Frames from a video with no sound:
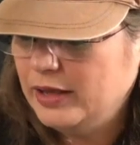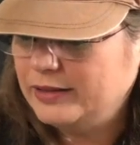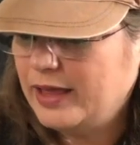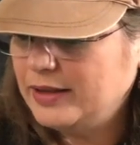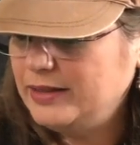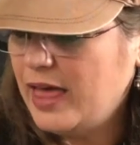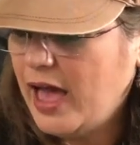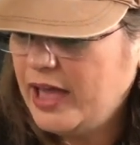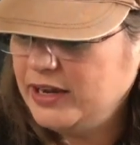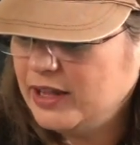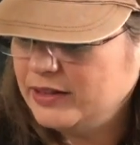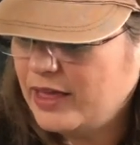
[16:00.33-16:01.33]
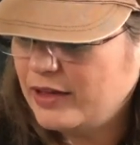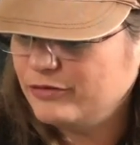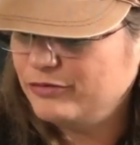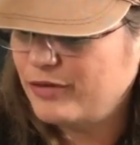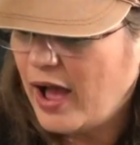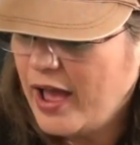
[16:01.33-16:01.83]
that 9 and
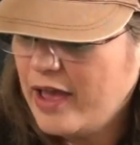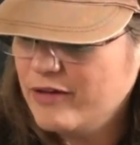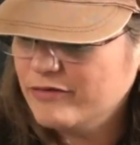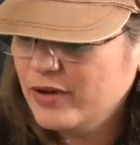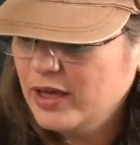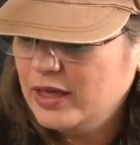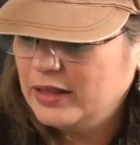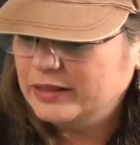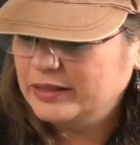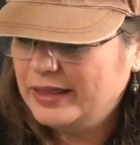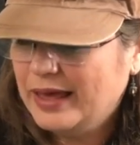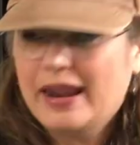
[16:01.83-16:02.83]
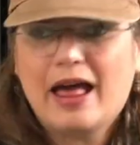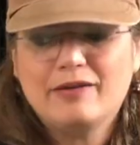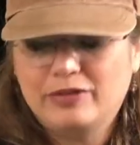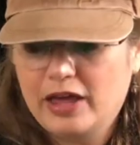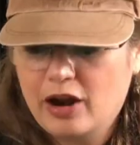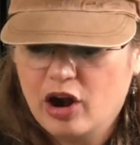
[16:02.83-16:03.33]
that 5 that
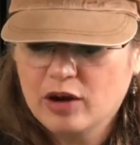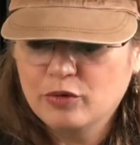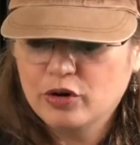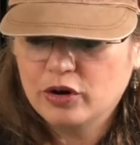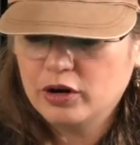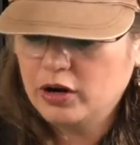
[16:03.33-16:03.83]
have that armor